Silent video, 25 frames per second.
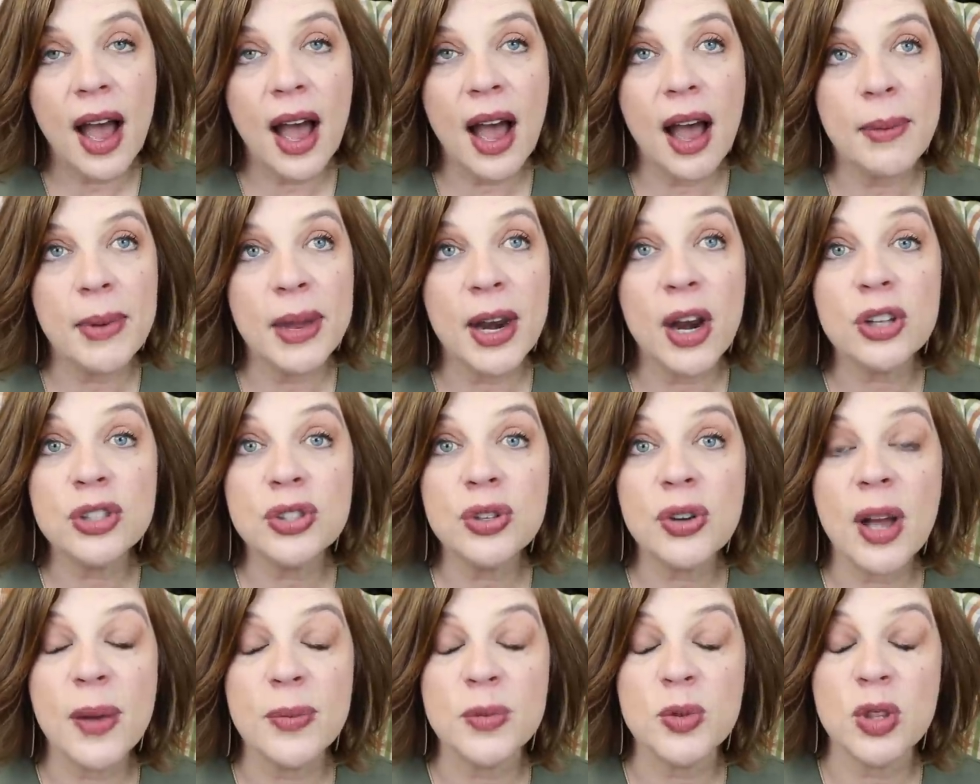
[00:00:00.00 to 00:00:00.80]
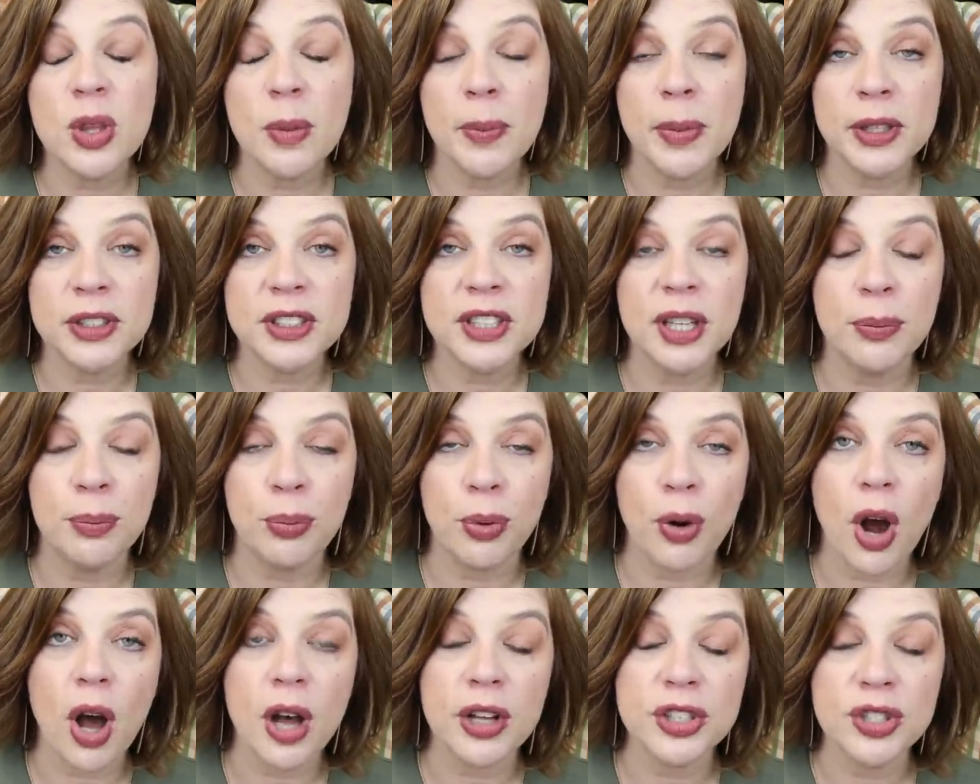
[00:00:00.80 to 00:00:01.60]
Um, it also comes with a
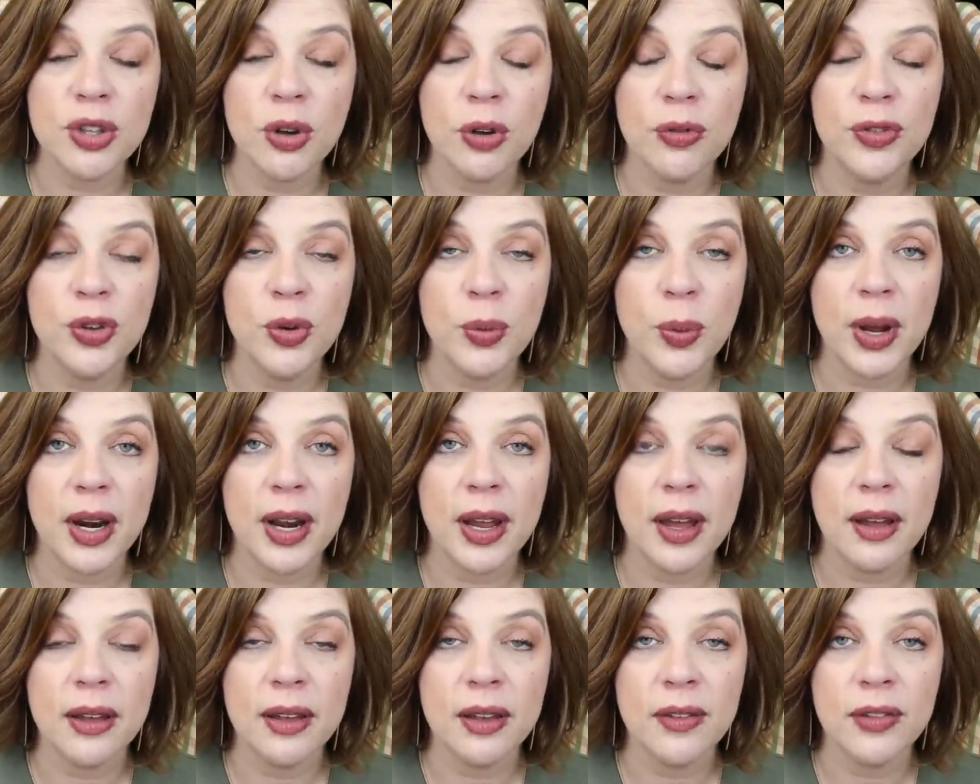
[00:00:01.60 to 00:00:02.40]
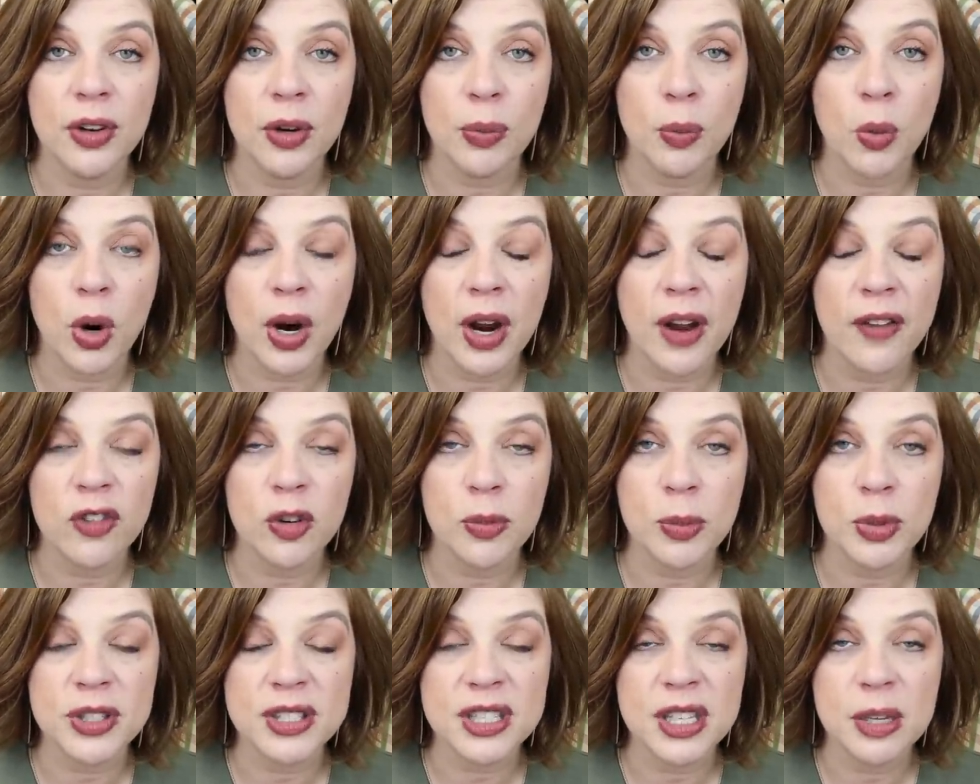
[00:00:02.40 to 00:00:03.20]
built-in bra, so if you wanna, if you're more
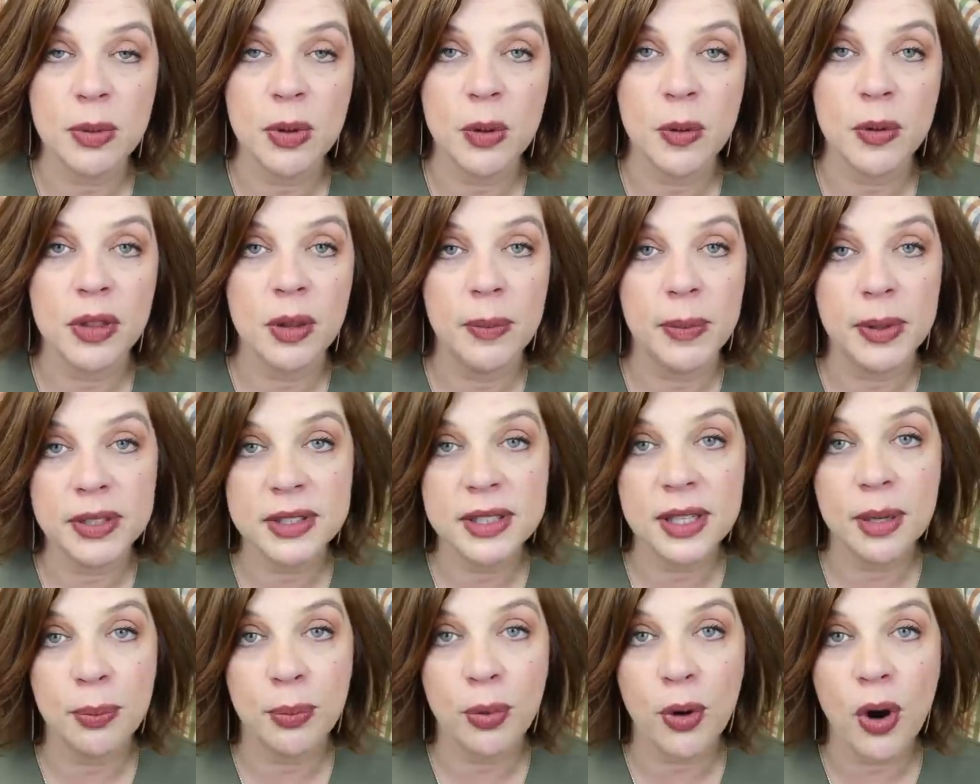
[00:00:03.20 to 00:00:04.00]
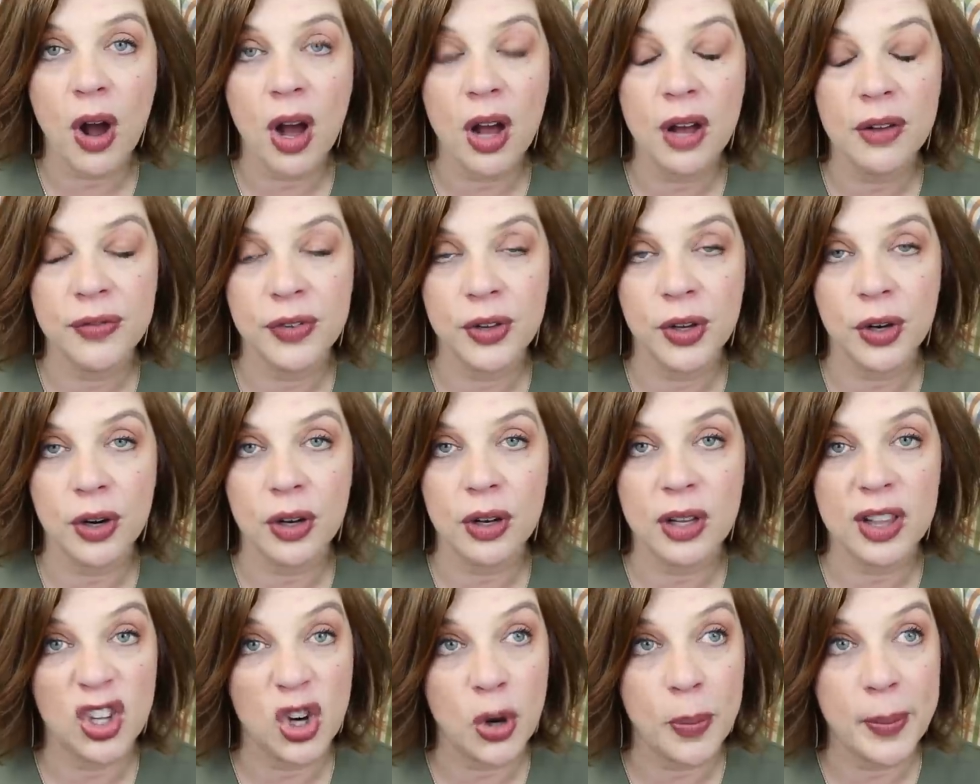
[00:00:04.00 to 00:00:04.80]
comfortable sleeping with a built-in bra, if
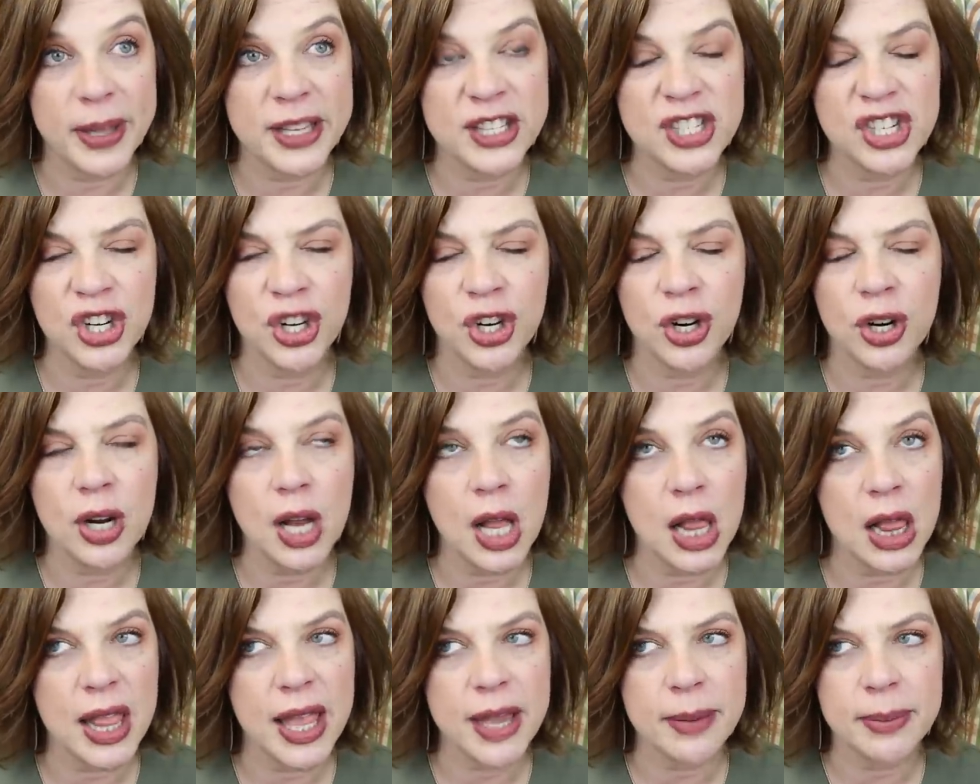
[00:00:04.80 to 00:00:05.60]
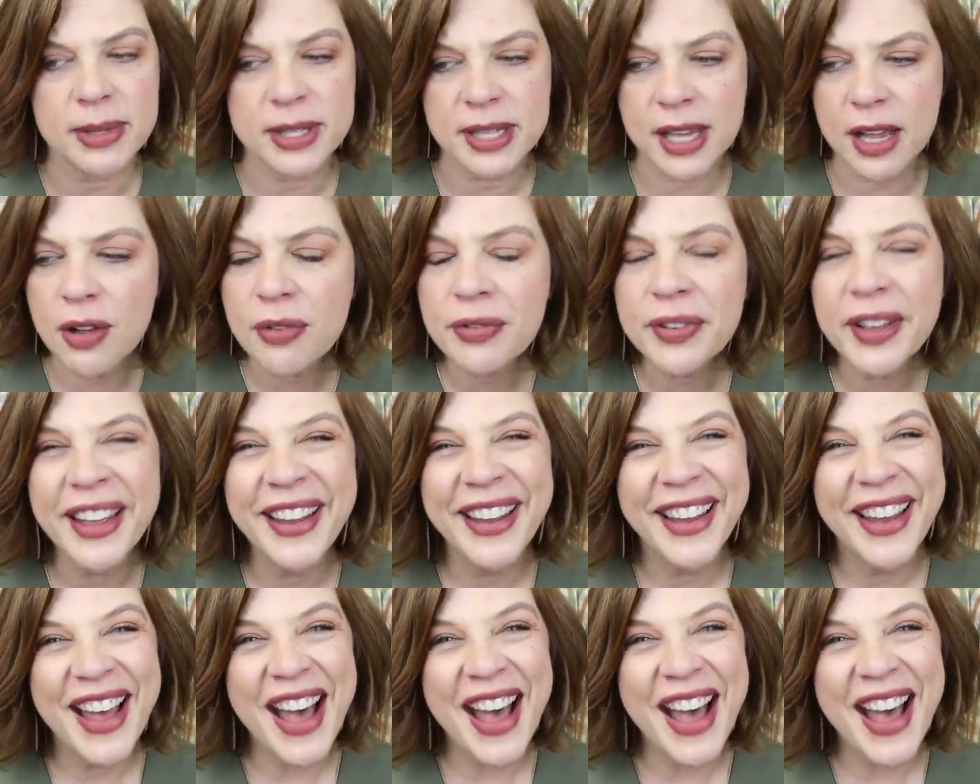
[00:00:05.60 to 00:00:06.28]
you're a little bustier like myself,